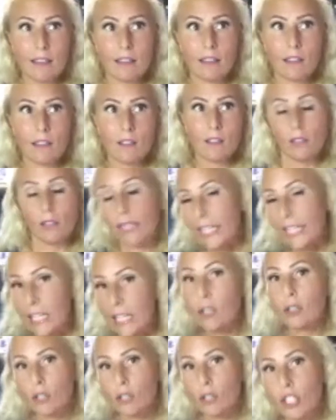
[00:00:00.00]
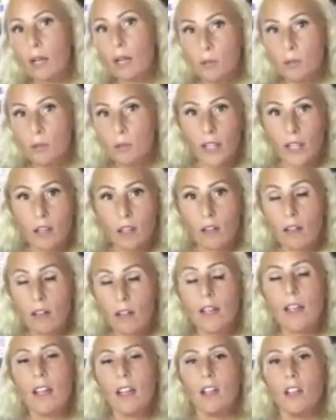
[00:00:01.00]
leadership's will,
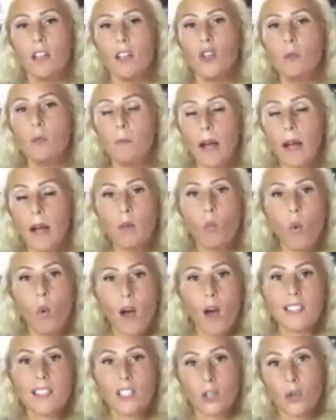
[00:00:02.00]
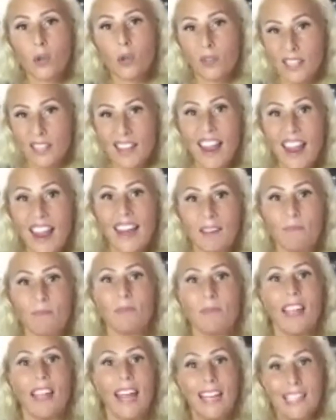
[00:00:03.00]
you might want to create
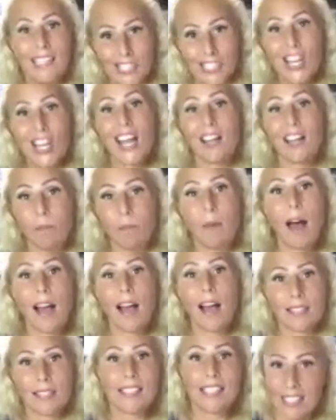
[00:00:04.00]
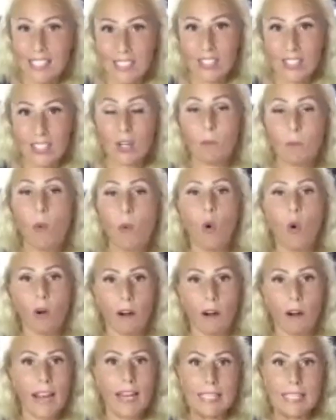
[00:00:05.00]
a checkbox system or
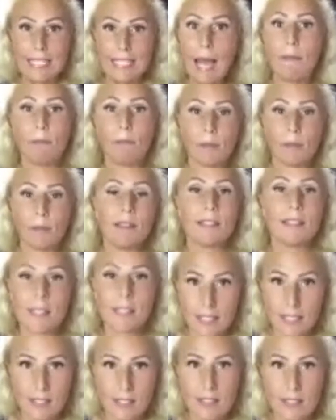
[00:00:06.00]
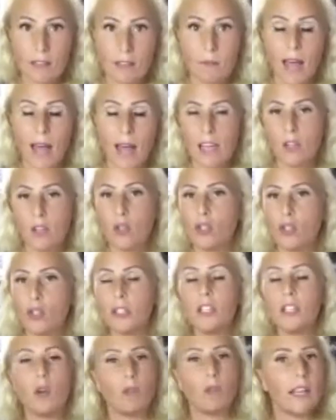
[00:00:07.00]
a template system. I usually
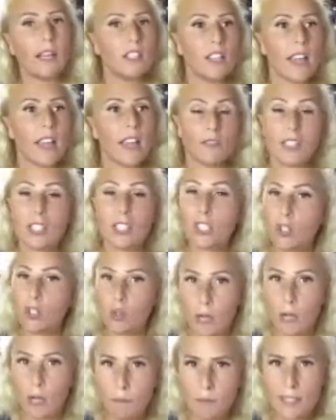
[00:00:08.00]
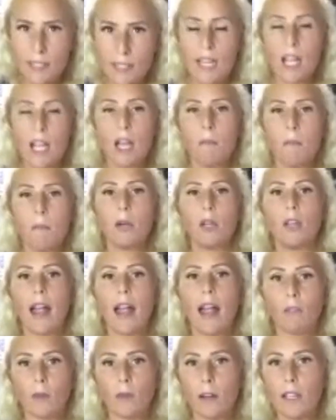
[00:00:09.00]
don't like to have scripts, but
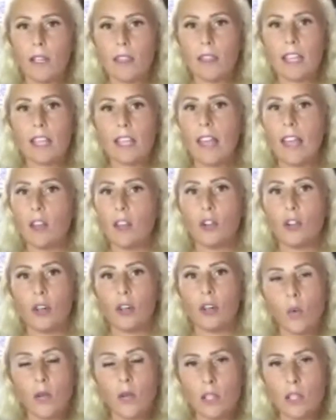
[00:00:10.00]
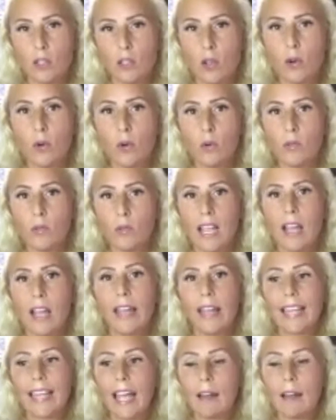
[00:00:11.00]
everything that you're going to use
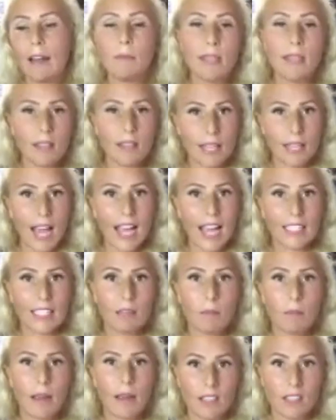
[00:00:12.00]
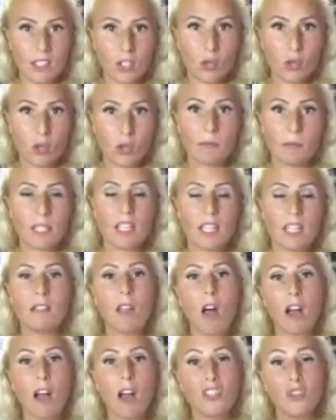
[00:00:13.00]
can be guided by a script as
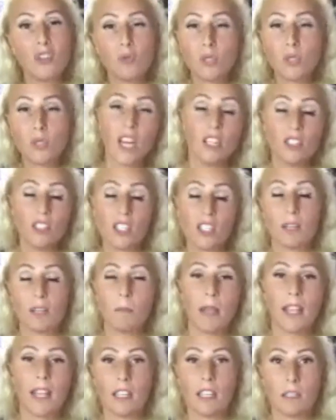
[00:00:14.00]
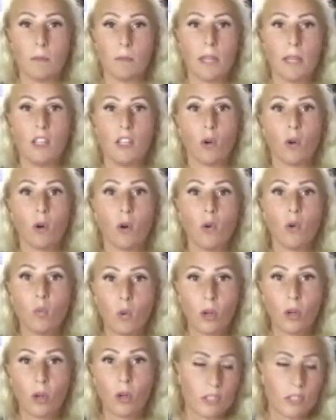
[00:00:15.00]
long as you change it to make it to be your own
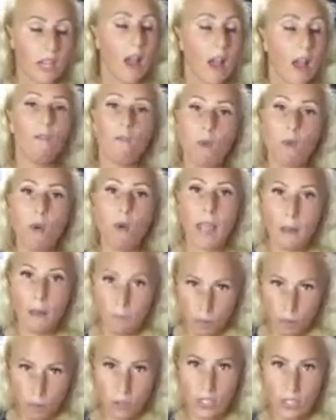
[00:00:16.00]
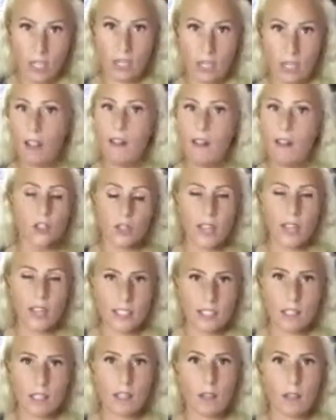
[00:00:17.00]
words for that person. So that's
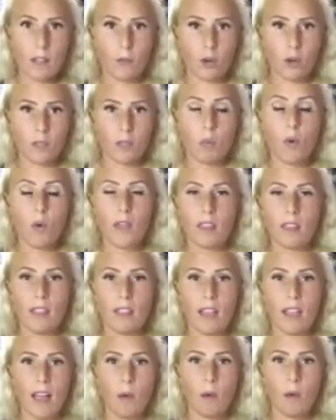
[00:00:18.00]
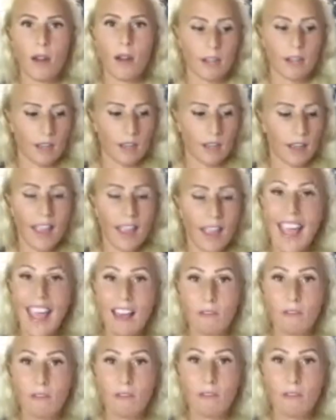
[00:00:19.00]
the first point that I wanted to have
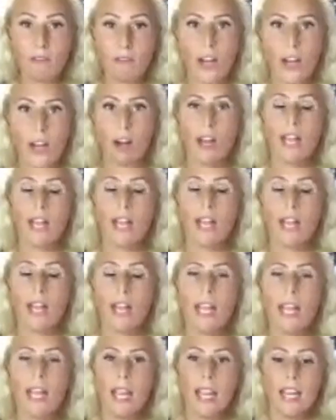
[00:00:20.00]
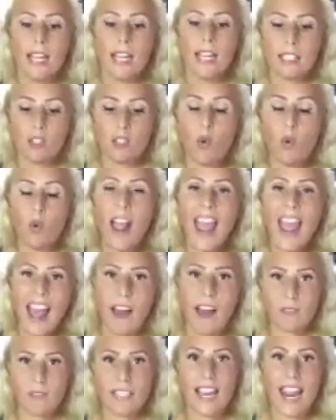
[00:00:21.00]
put out there is you have
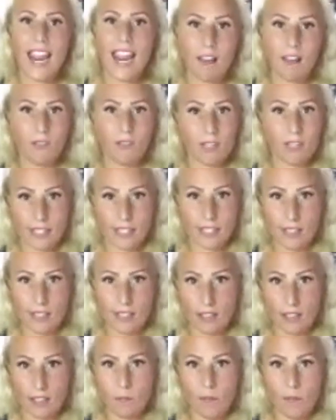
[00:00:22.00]
to have a system